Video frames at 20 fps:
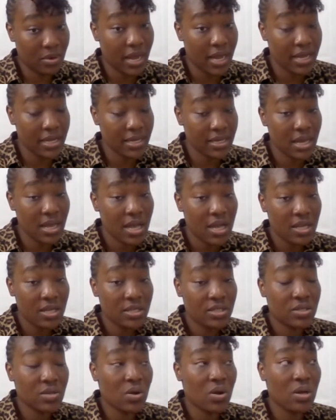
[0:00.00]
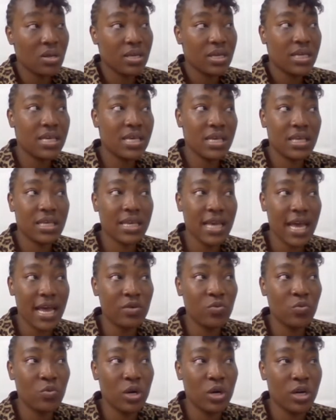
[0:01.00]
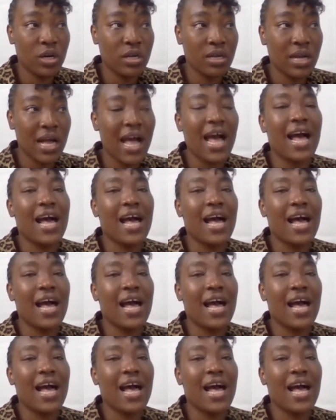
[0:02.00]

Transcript: right? So he can work